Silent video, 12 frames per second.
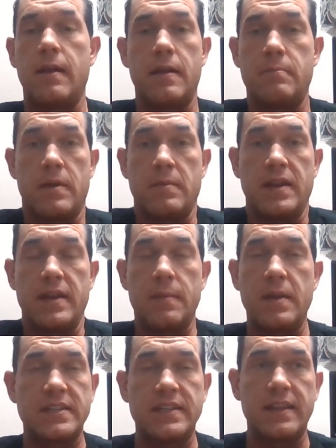I, I mean,
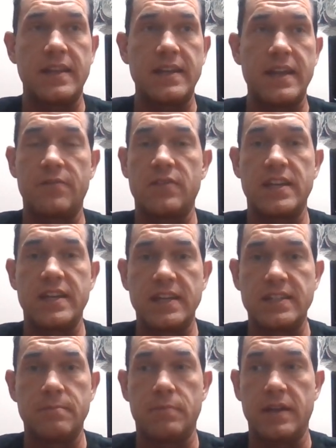I'm not saying that he definitely doesn't,